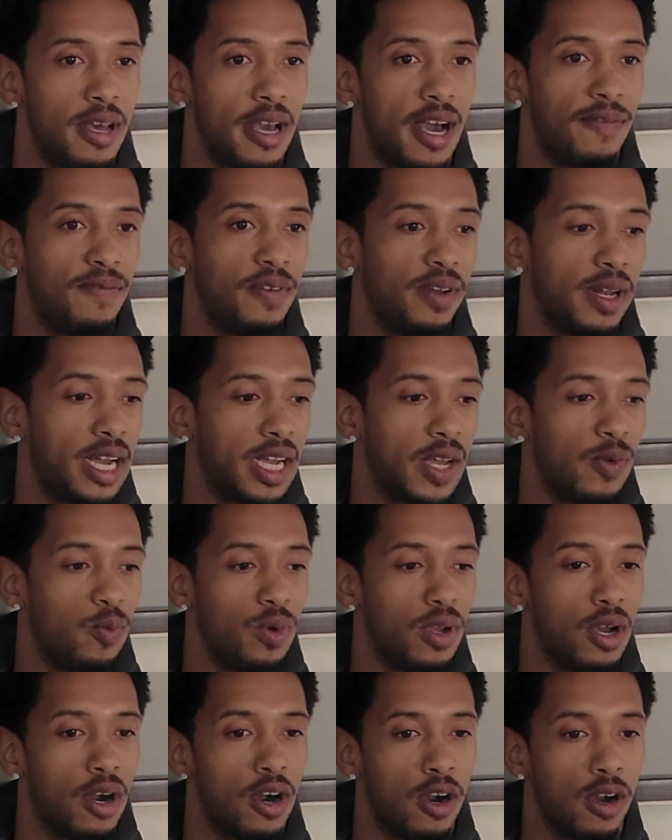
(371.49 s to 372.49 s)
I feel like if
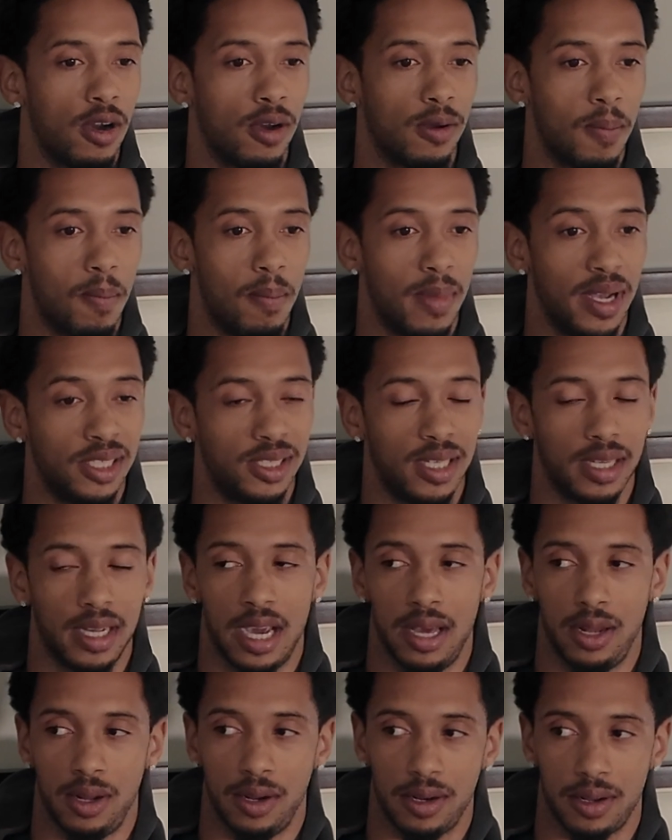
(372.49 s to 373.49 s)
we all mesh
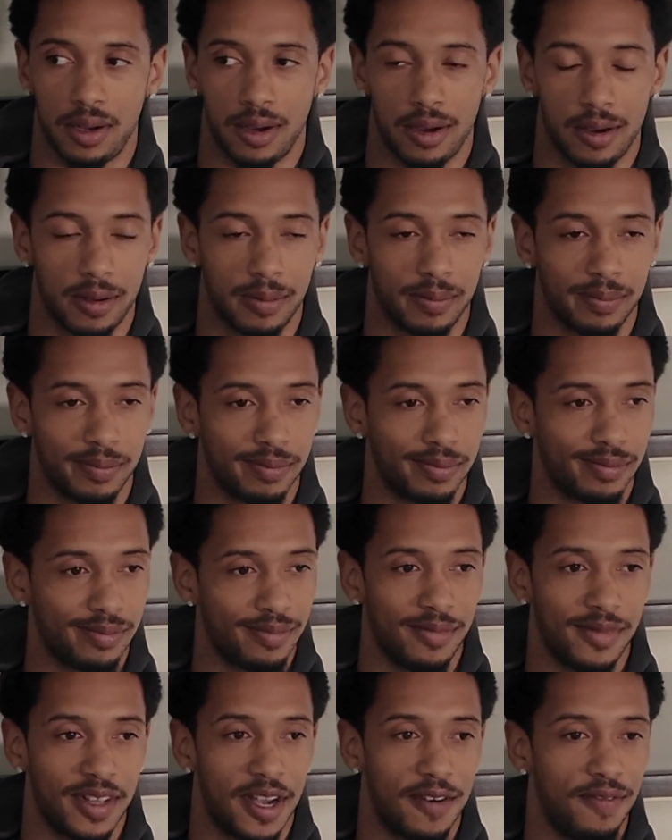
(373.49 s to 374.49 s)
together,
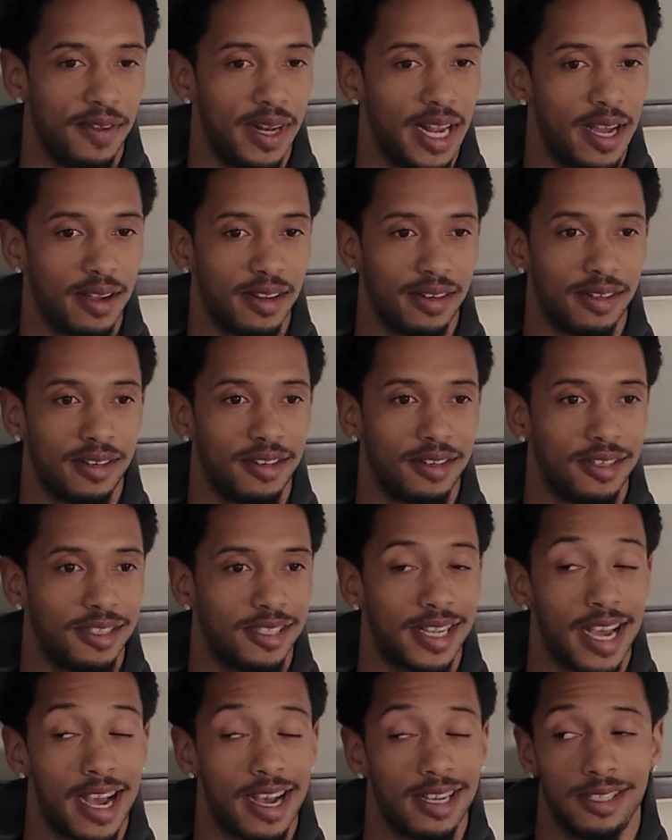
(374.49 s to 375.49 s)
I feel like the
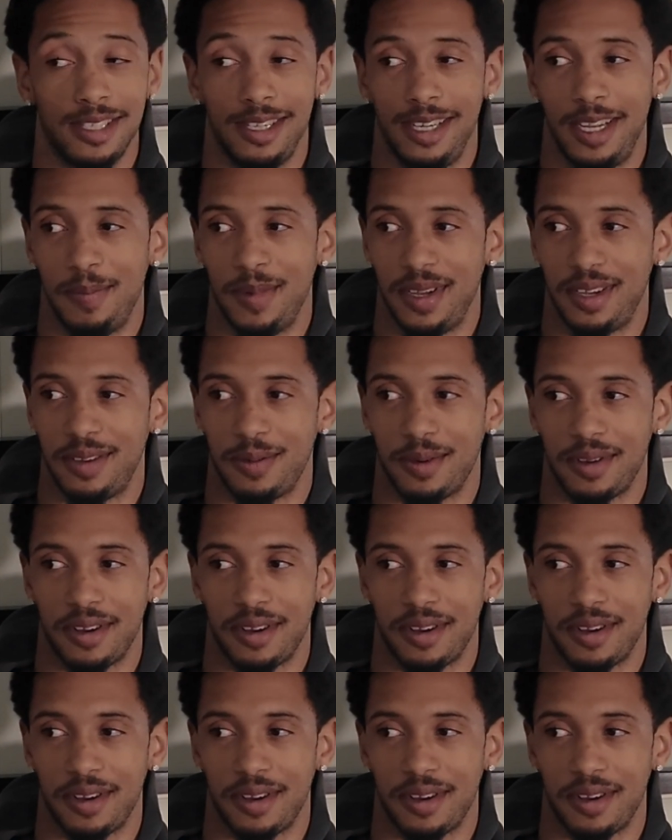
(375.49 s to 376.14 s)
sky's the limit.